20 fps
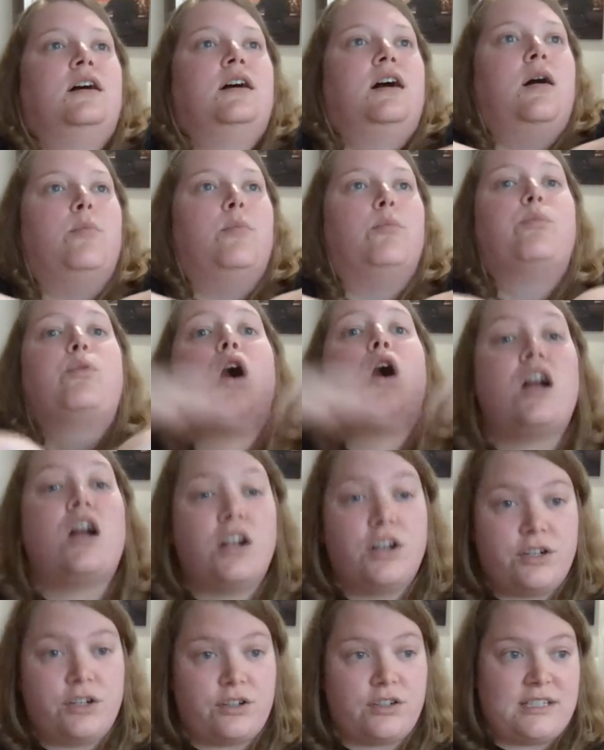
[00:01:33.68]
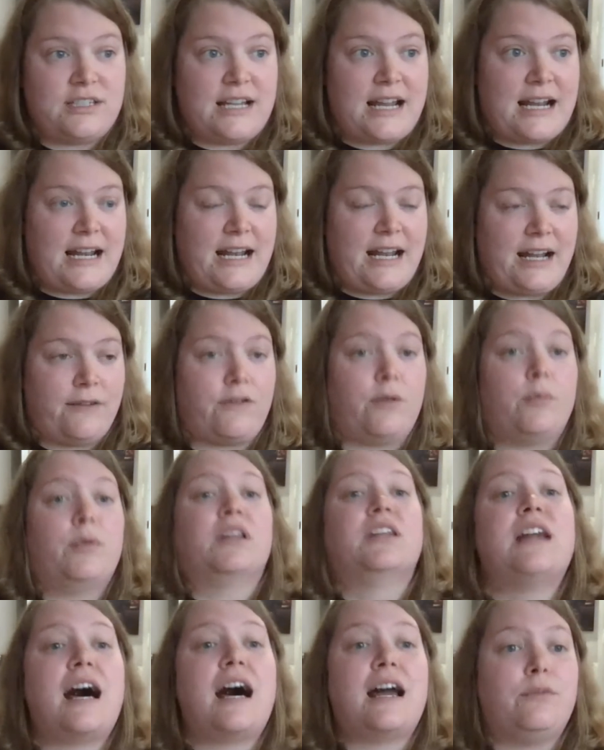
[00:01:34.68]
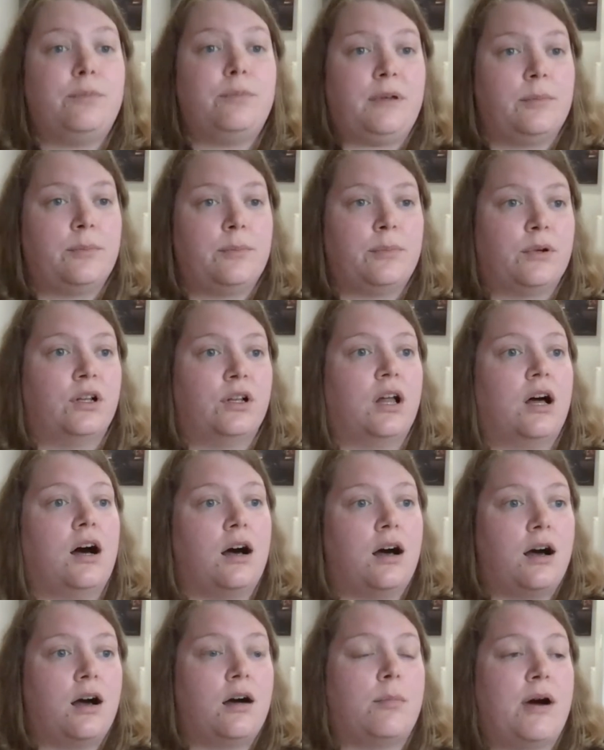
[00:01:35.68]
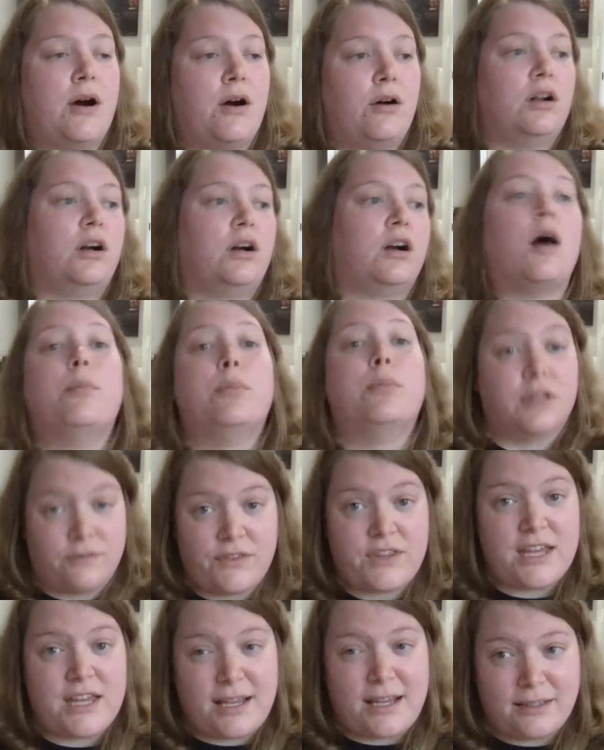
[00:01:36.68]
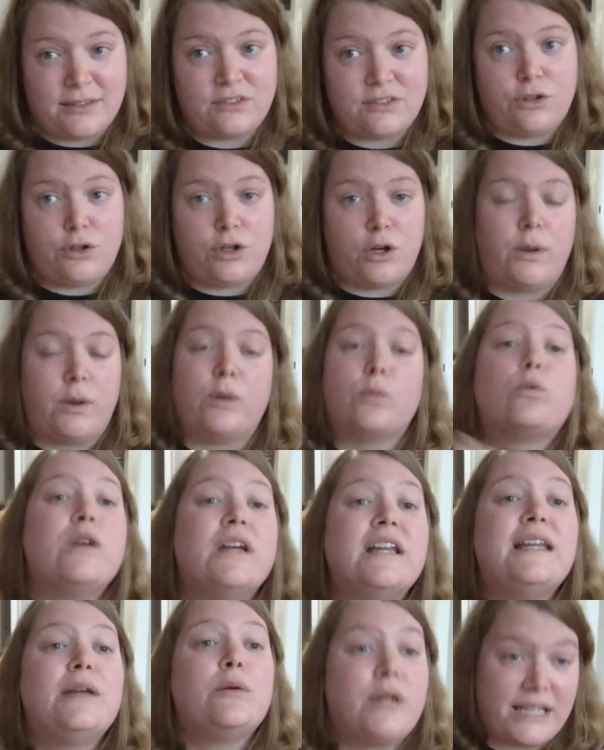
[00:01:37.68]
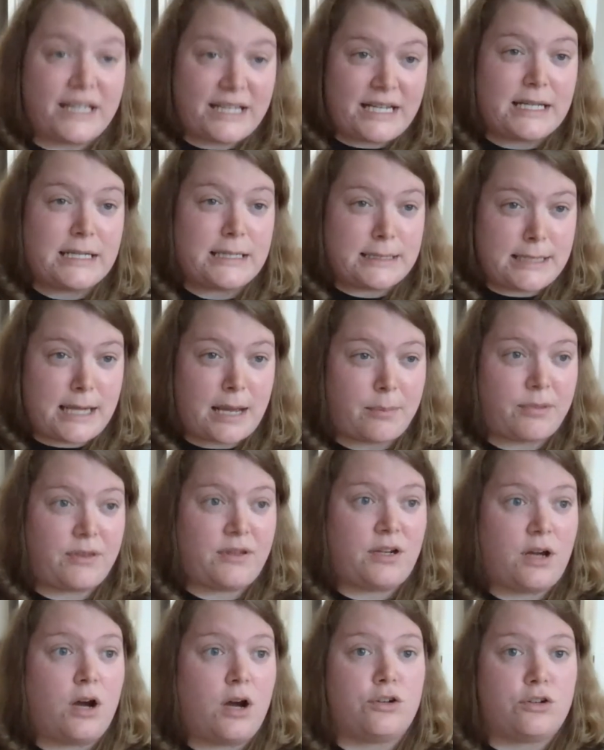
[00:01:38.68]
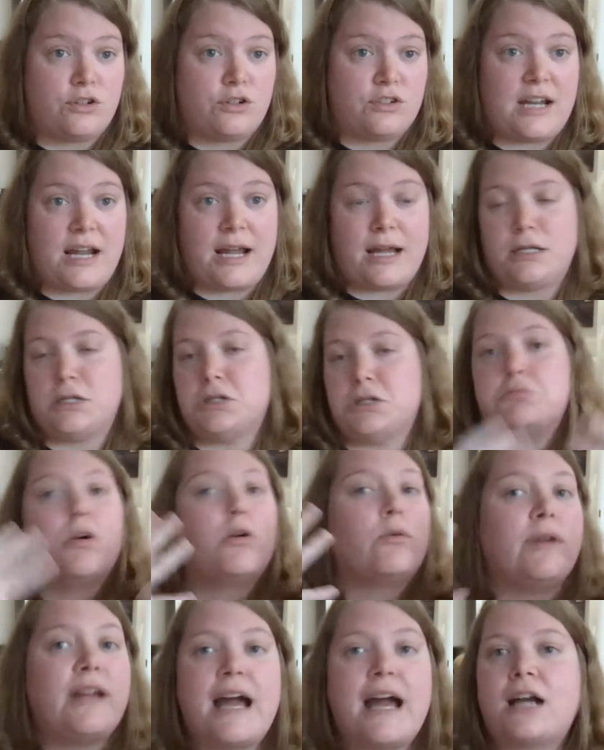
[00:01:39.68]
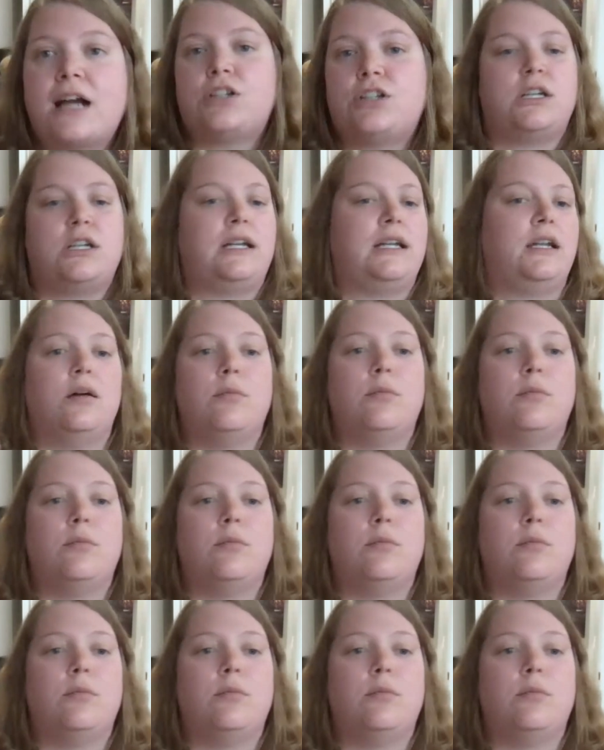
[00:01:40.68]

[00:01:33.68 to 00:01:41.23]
a broad understanding from a lot of people about a couple of things. You're going really, really in depth to understand a reaction, a